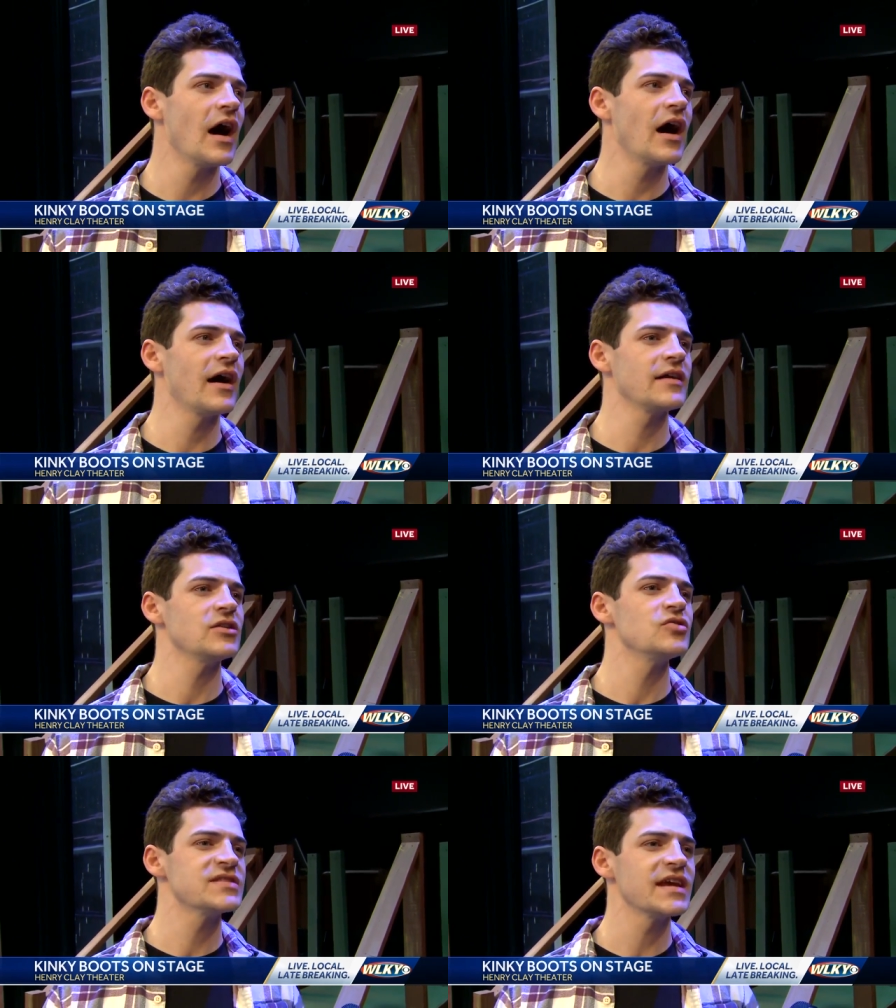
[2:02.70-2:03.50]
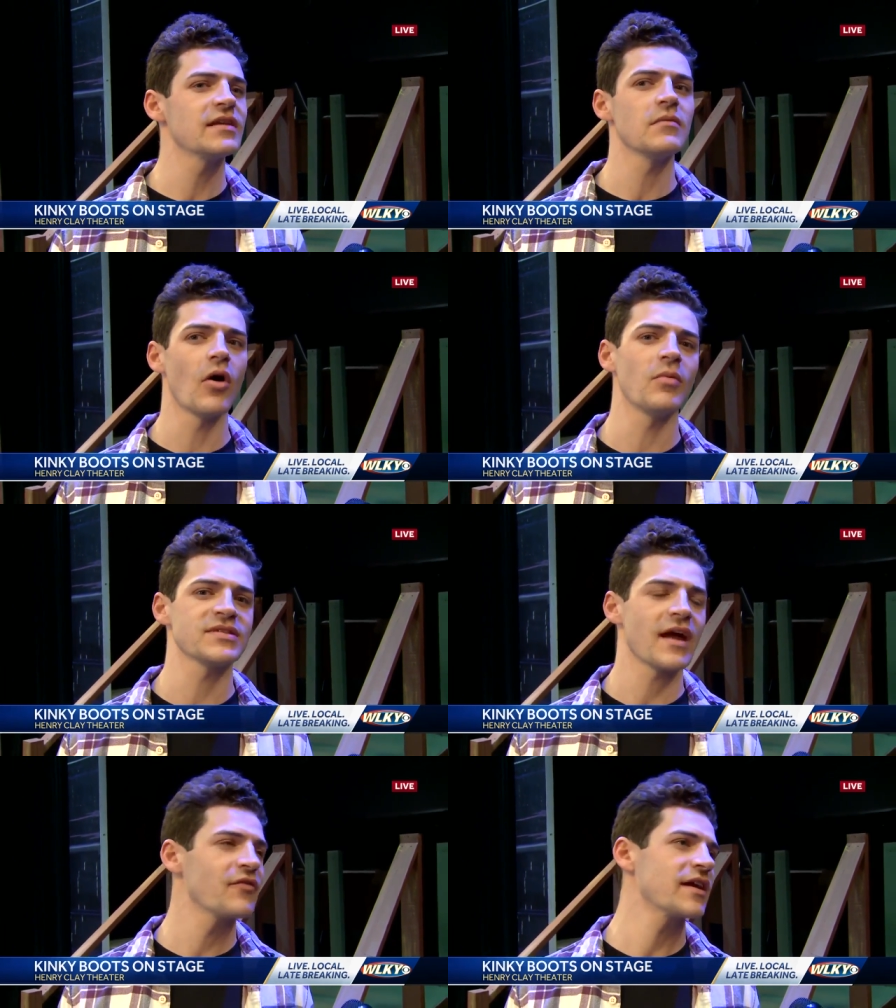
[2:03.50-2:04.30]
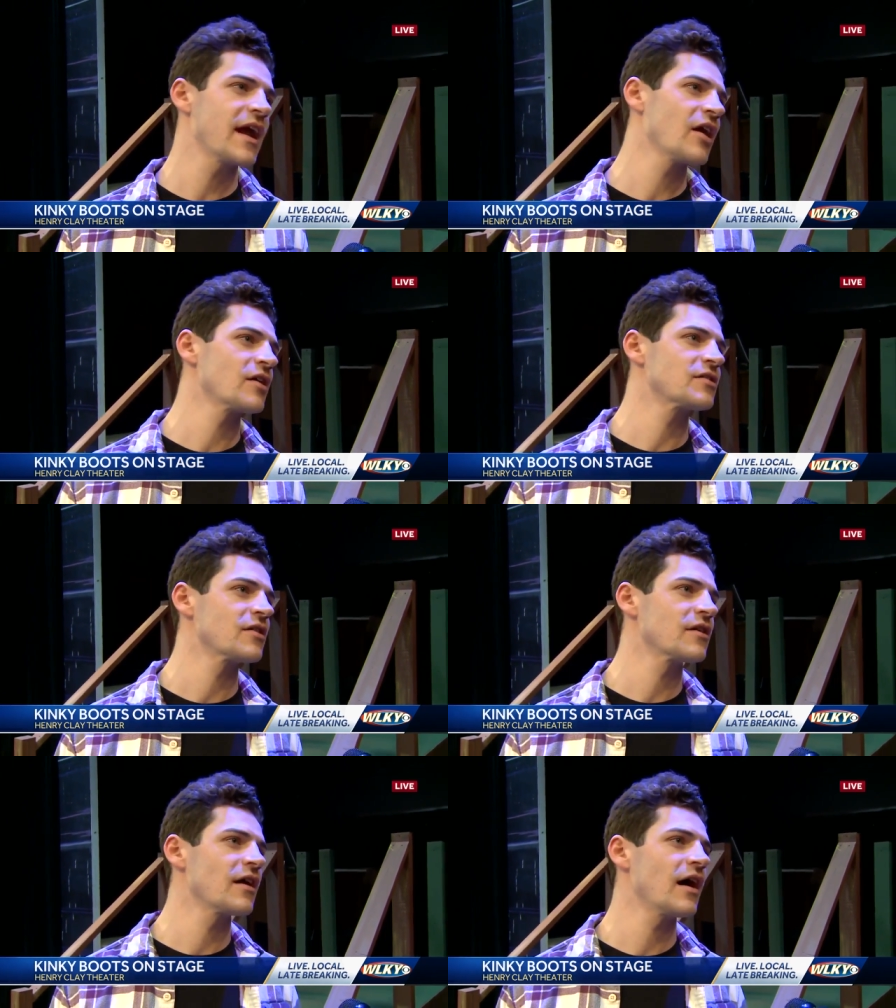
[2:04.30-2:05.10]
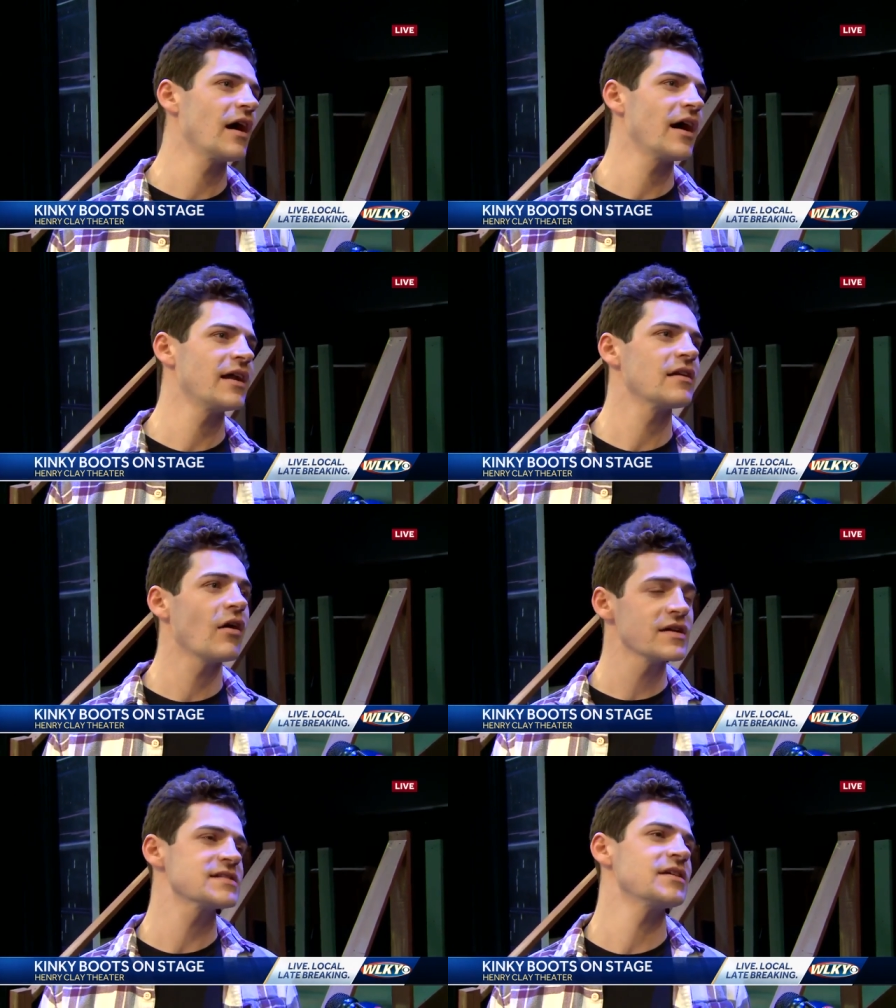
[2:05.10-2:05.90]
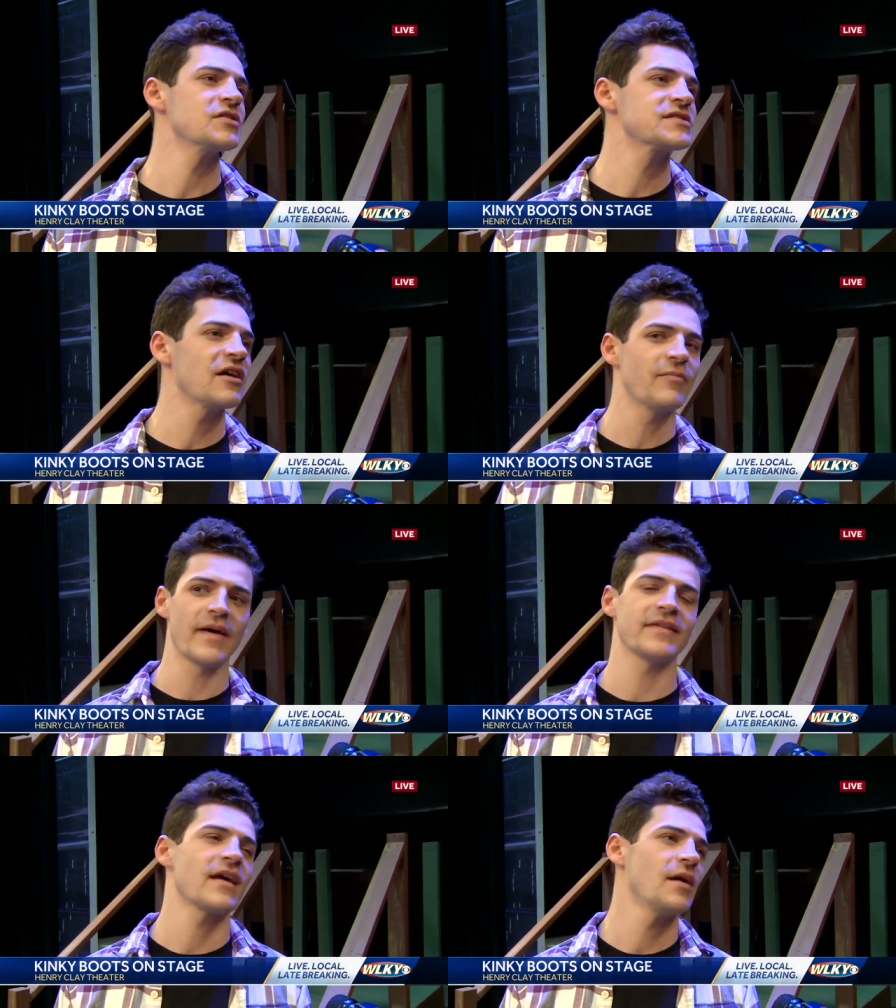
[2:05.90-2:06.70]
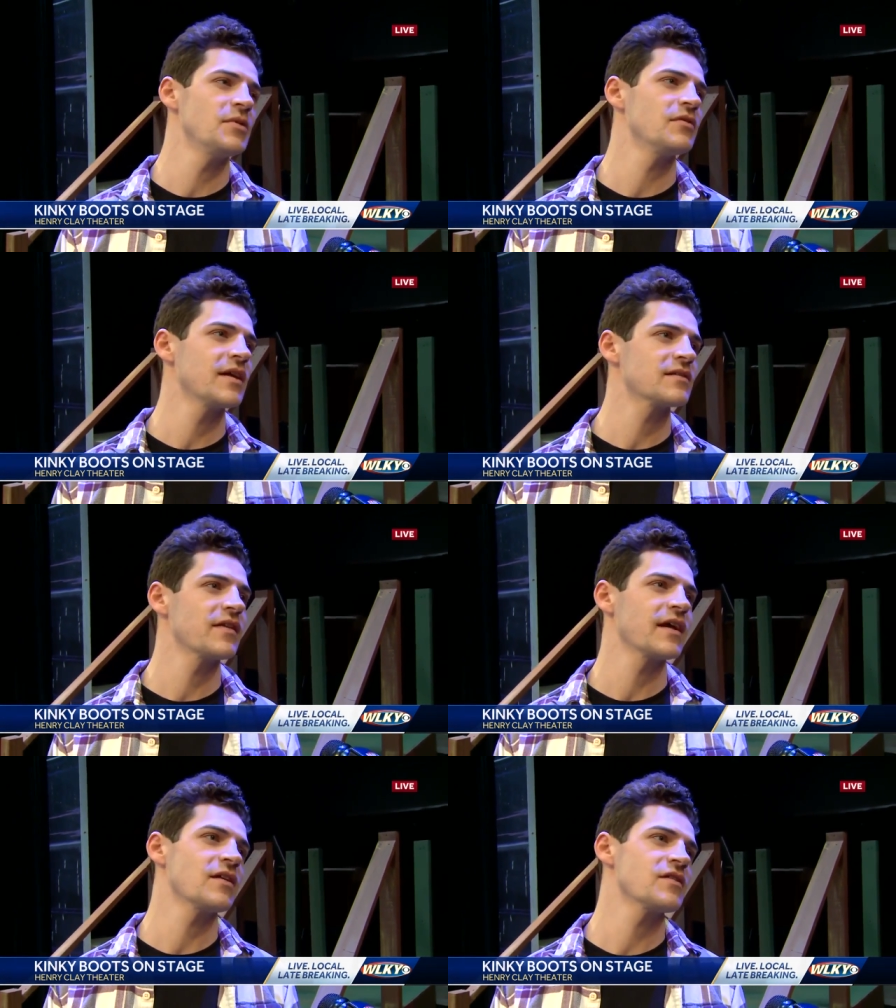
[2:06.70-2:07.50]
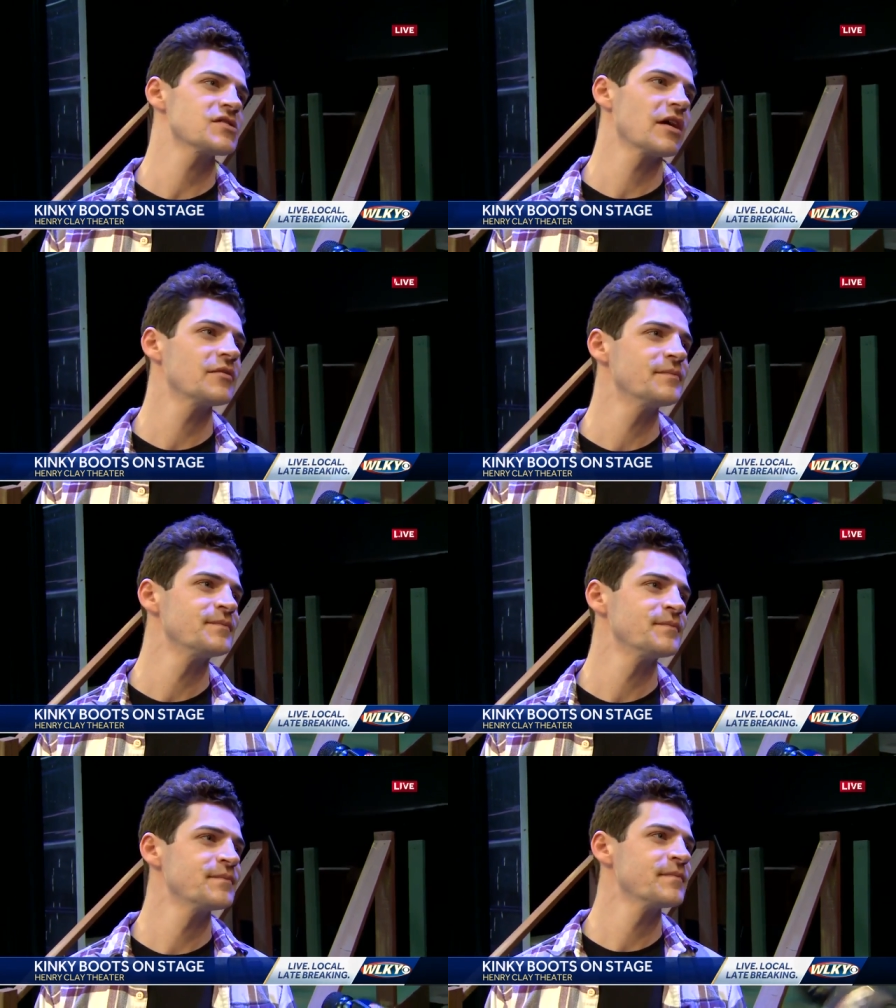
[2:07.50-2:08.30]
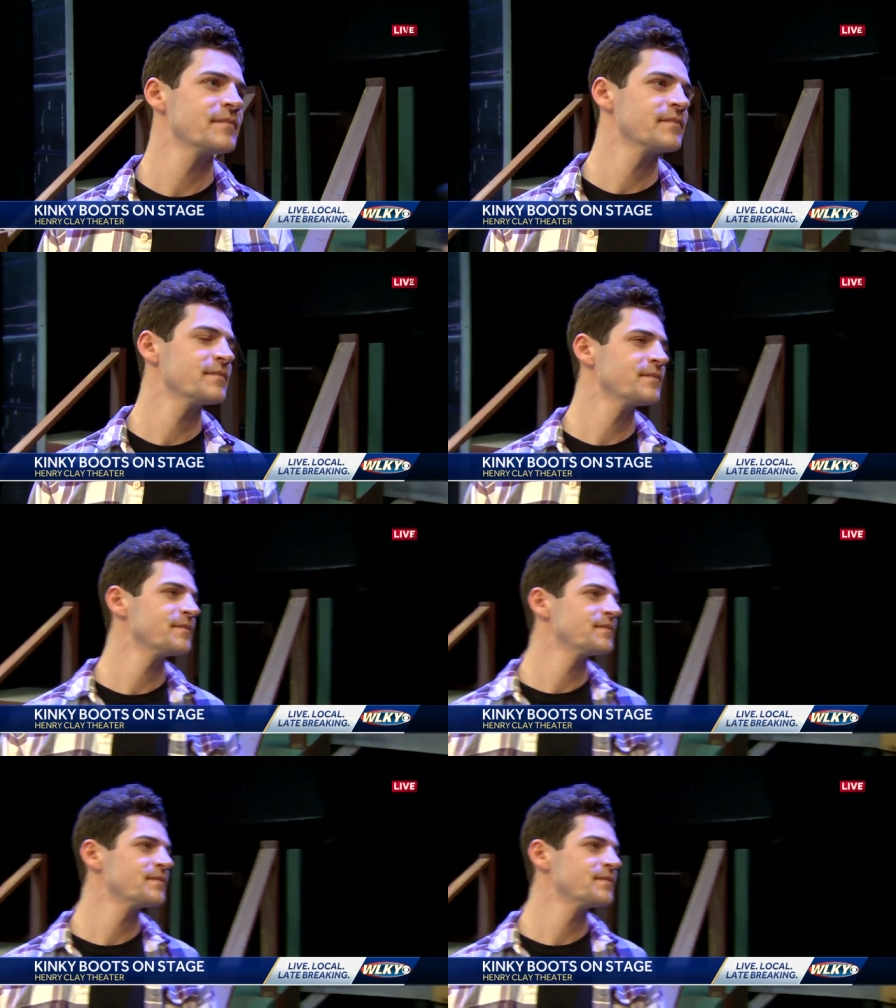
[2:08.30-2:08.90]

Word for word: uh, you see it in almost every character, uh, and honestly in yourself by the time you get to the end of the show. It's awesome. It's